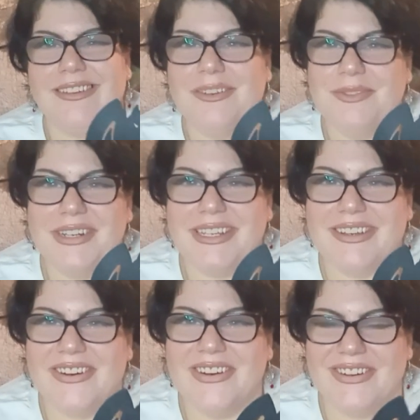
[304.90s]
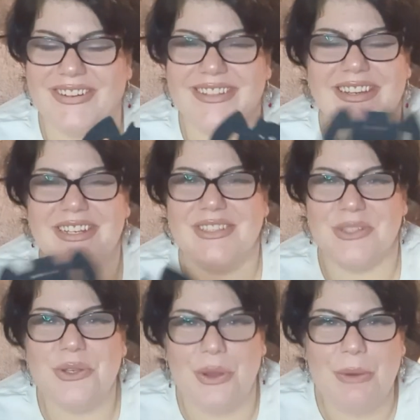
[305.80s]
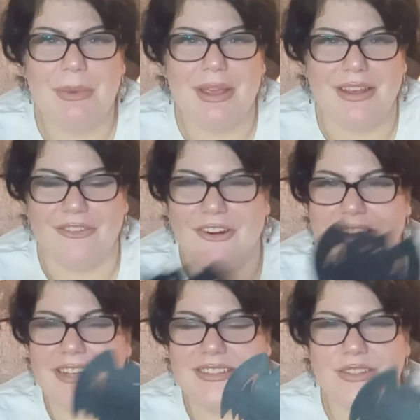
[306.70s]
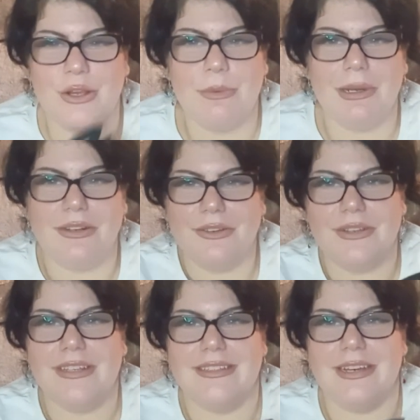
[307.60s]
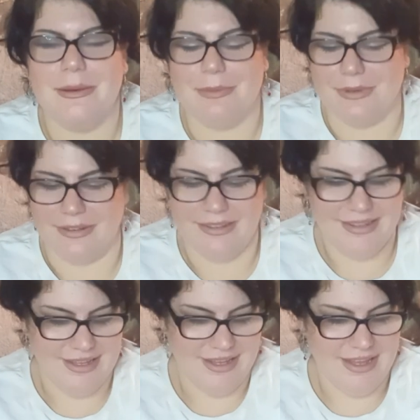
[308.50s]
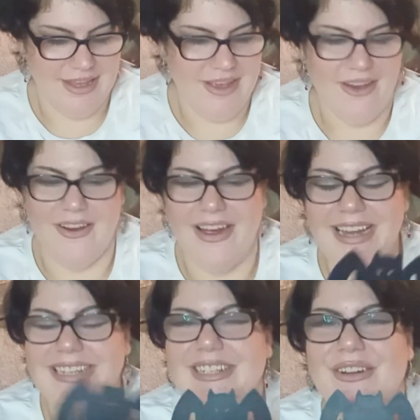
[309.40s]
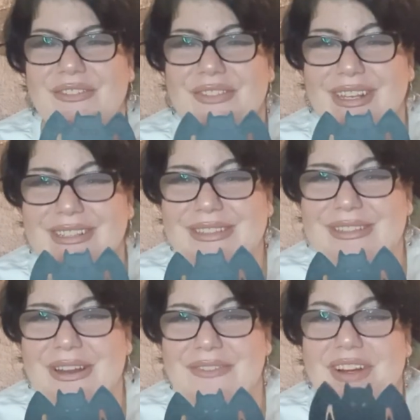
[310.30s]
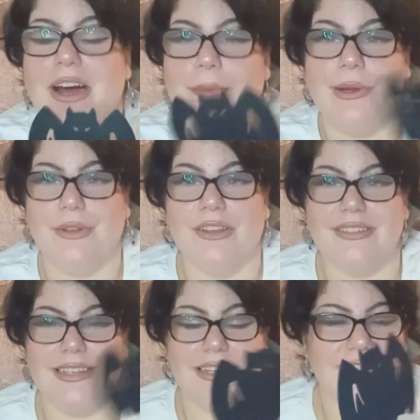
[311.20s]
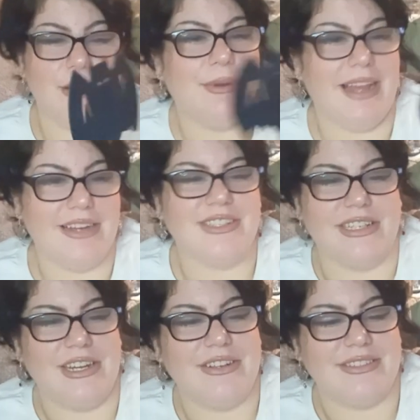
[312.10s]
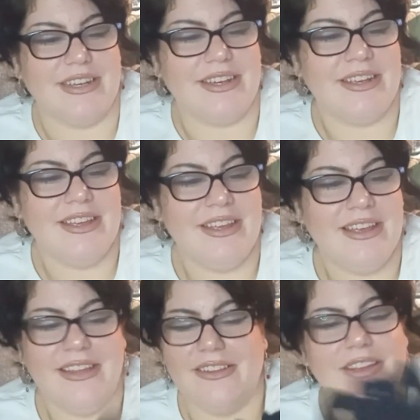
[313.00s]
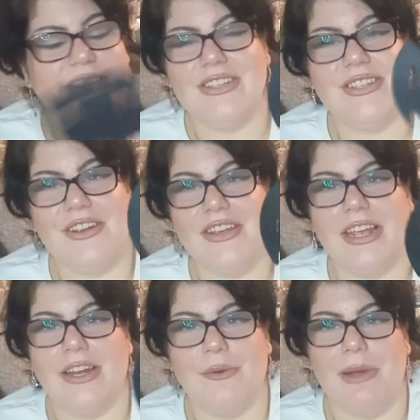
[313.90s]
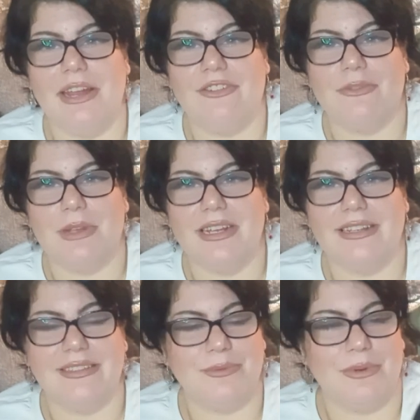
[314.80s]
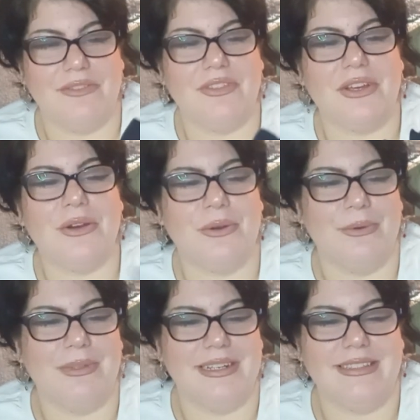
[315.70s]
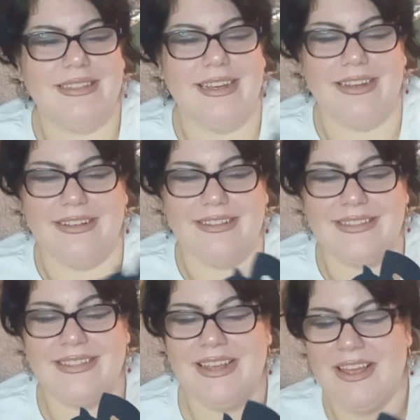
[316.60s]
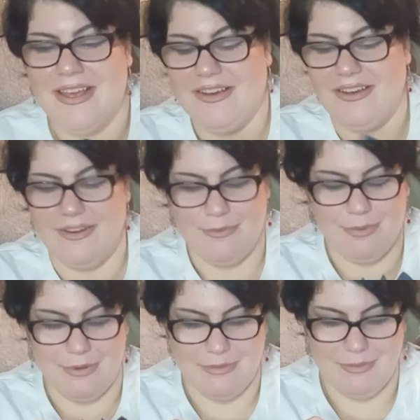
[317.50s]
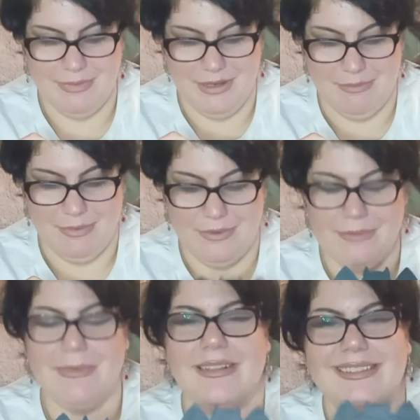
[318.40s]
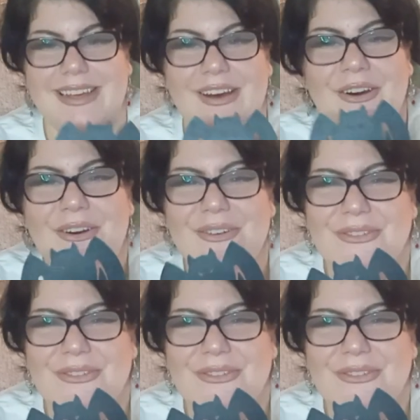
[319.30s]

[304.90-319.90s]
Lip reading: Oh my God. Like, scooping, right? Scooping cookies up. And I love this so much. I will use this. I will actually use it. Like, there's no getting away from it. It is one of the coolest things I've probably bought myself.